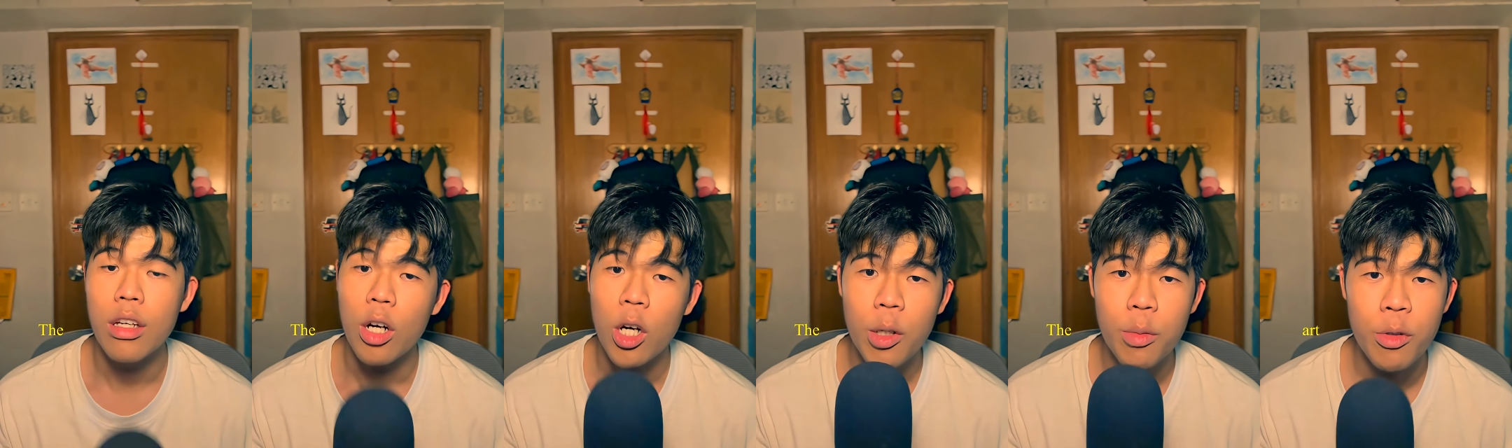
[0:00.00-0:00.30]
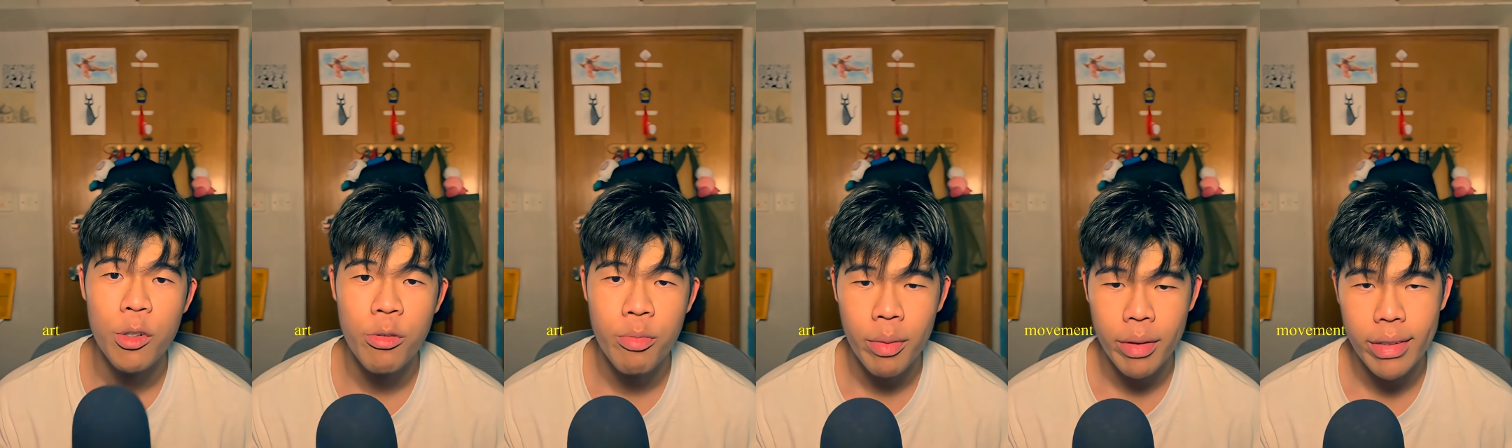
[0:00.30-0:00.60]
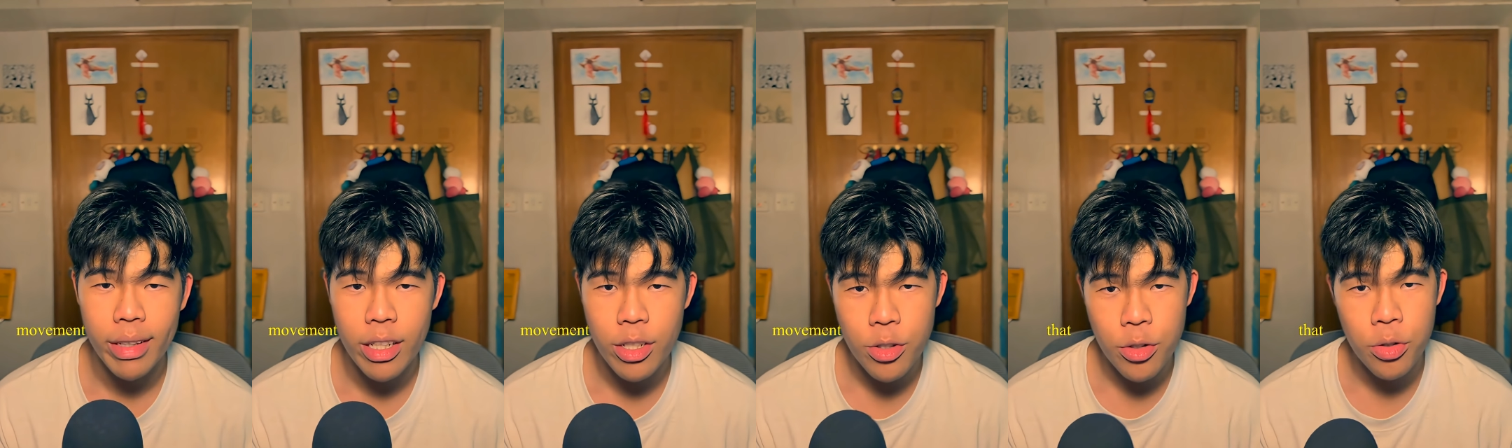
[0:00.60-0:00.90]
art
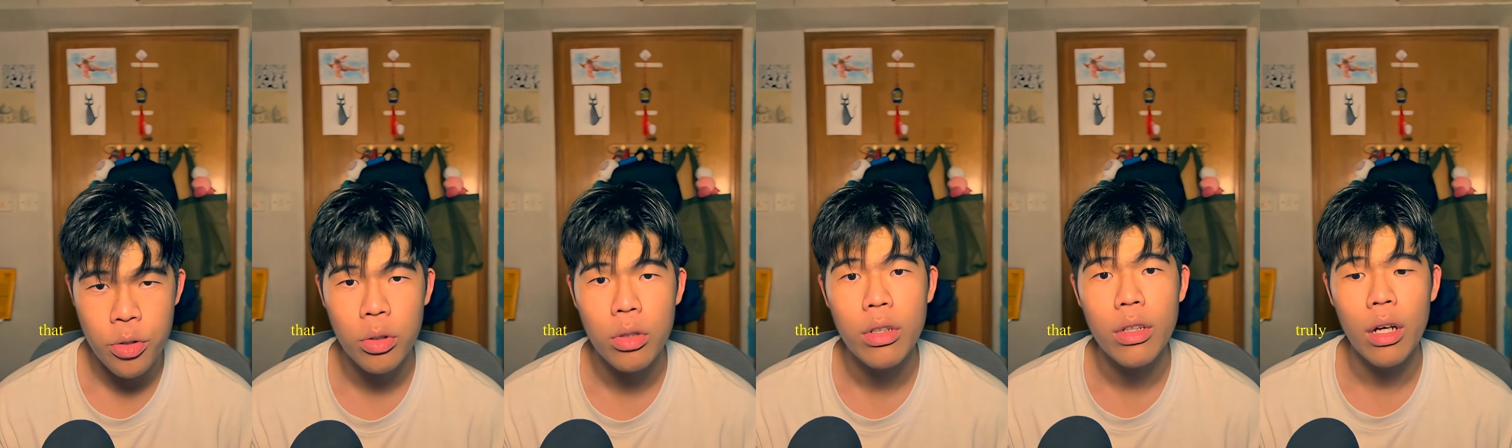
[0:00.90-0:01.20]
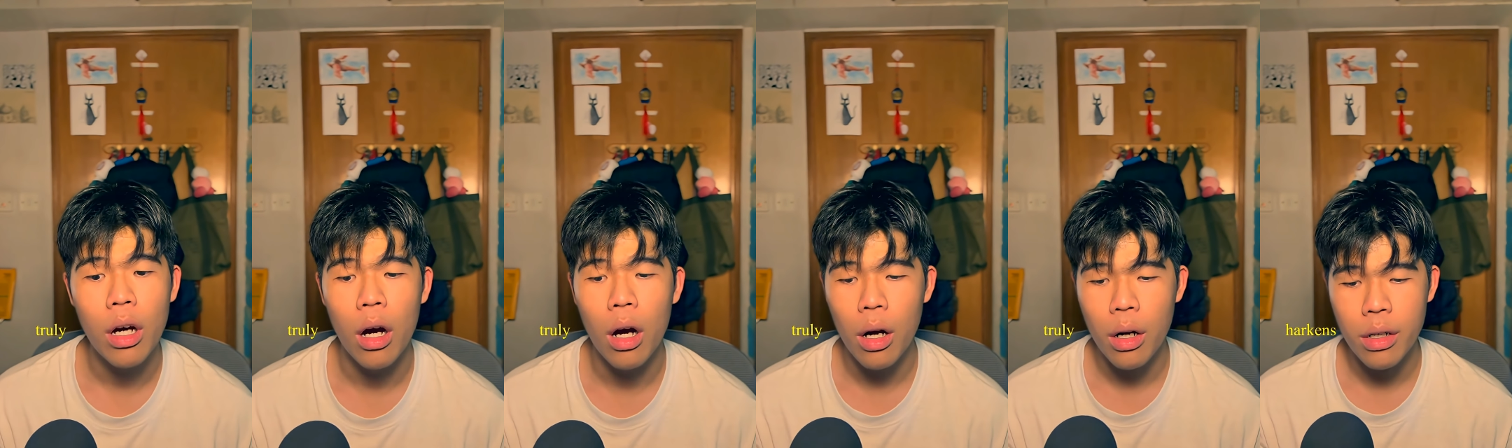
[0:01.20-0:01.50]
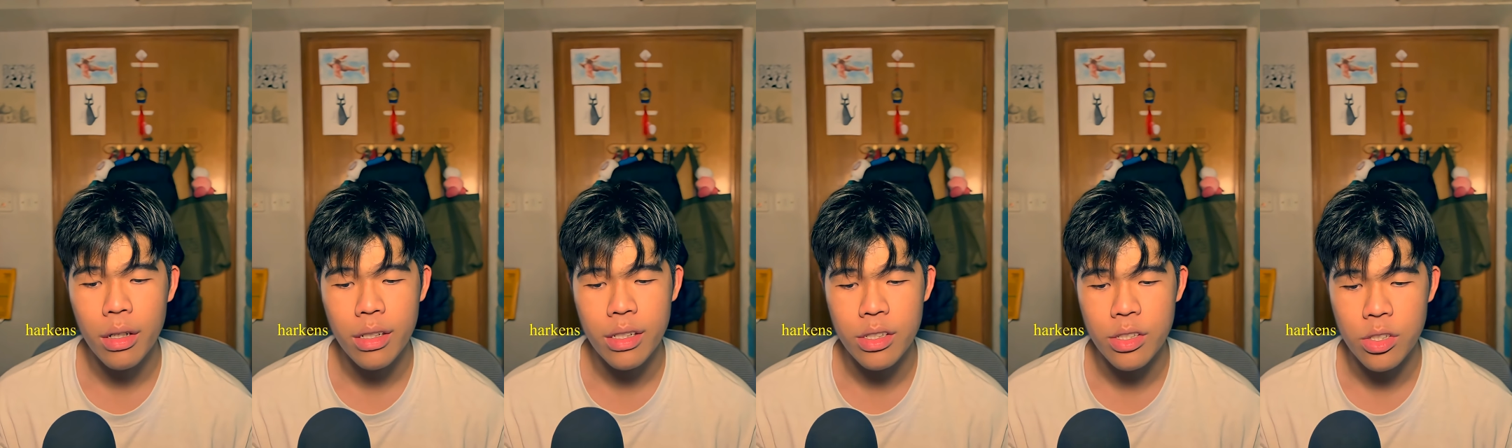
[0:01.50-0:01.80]
movement that truly
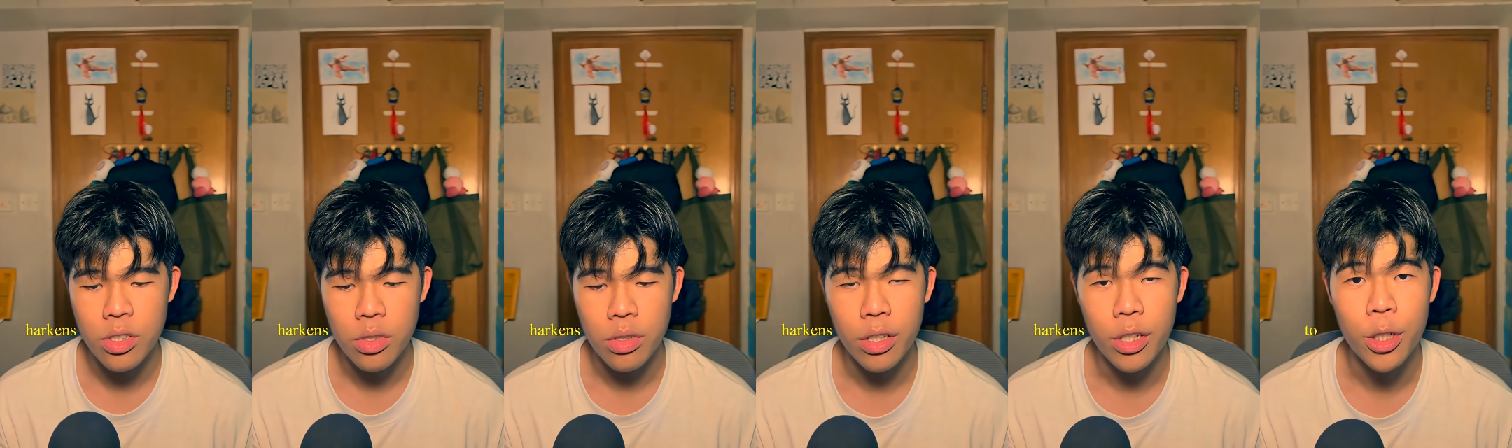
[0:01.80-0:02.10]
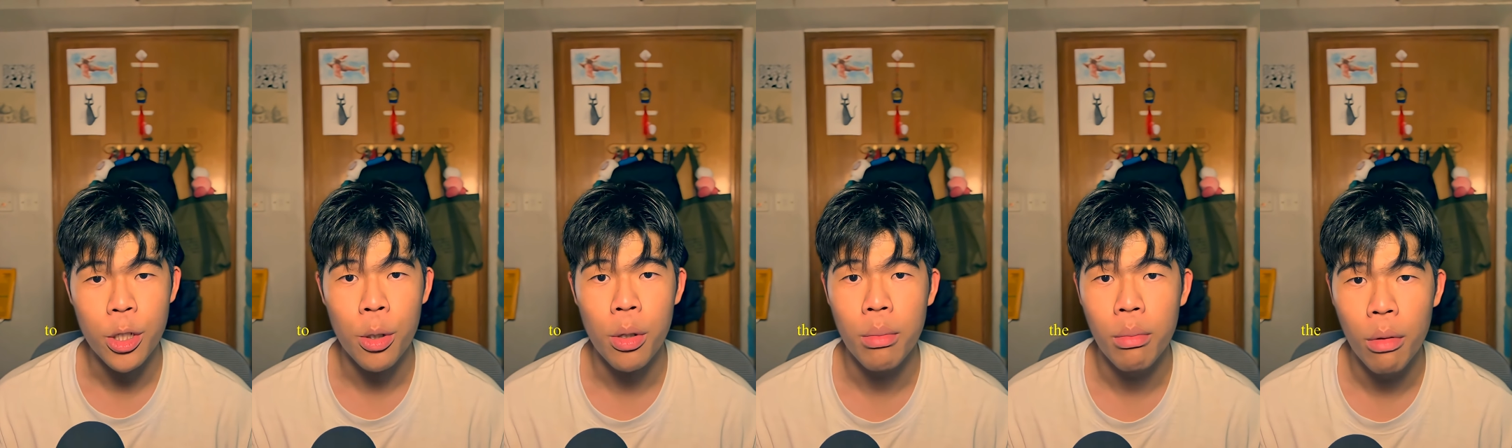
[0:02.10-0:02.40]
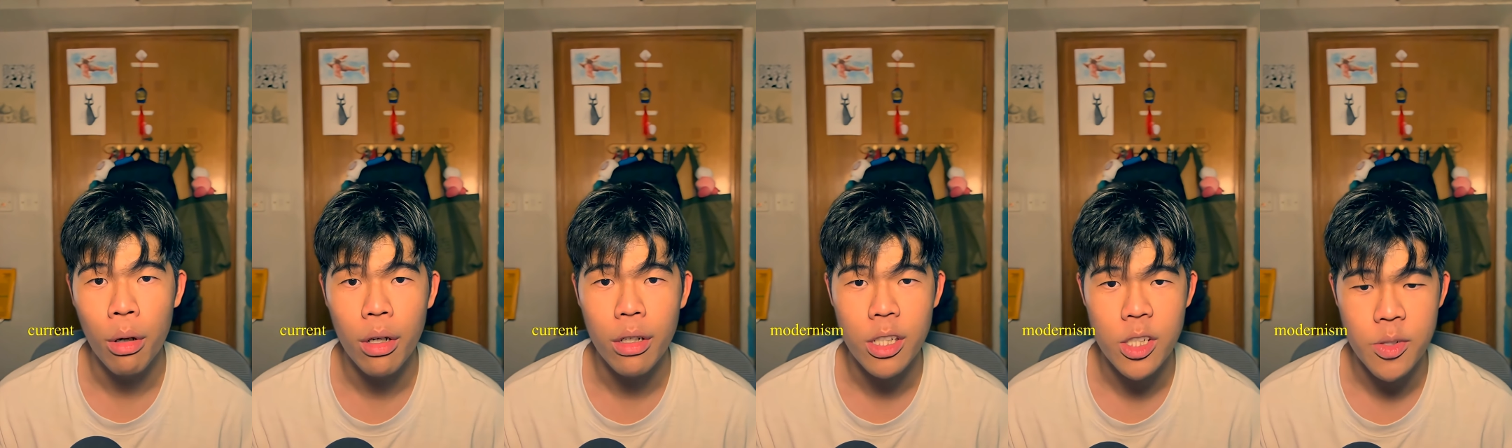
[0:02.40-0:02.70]
harkens to the current
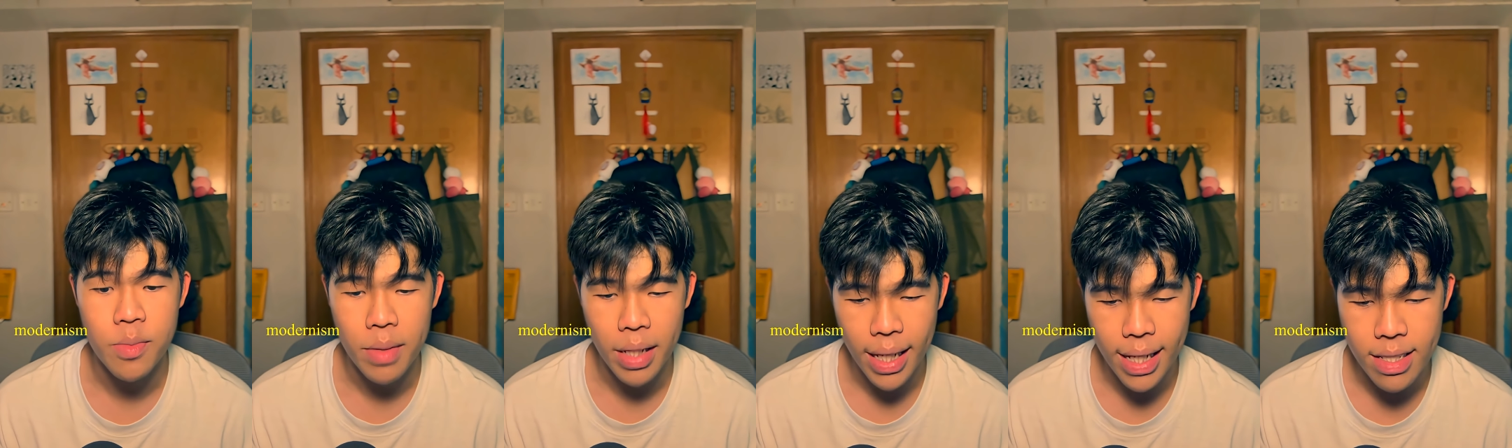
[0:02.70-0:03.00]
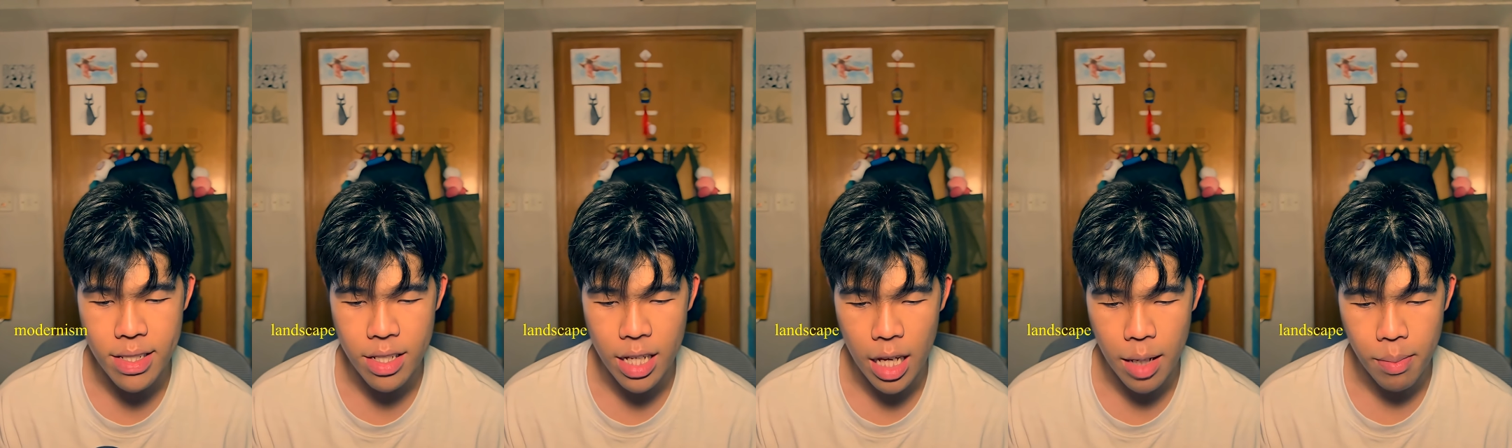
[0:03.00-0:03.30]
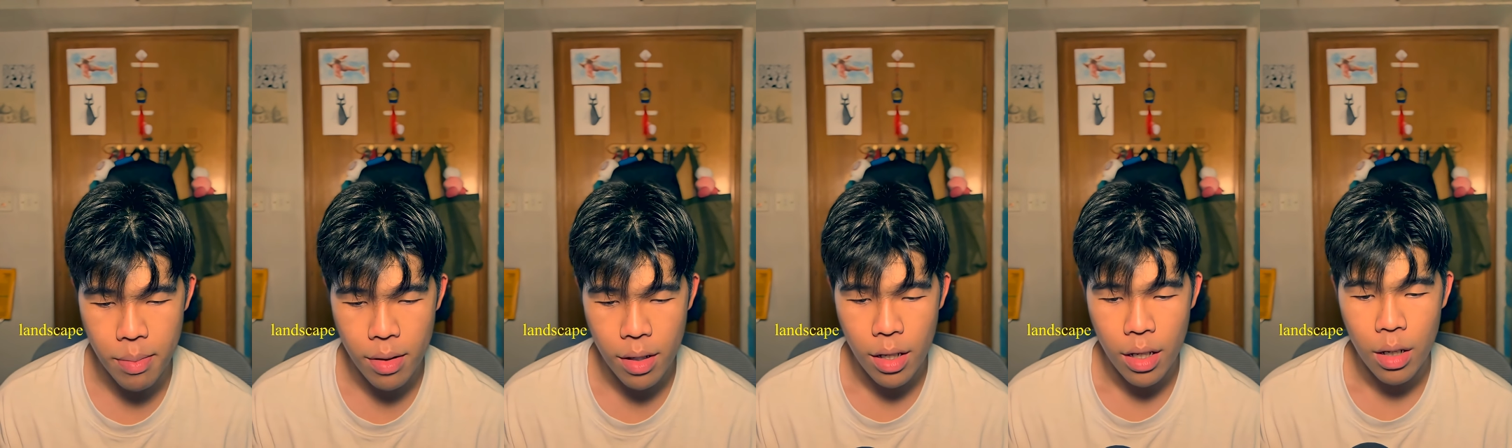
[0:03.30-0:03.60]
modernist landscape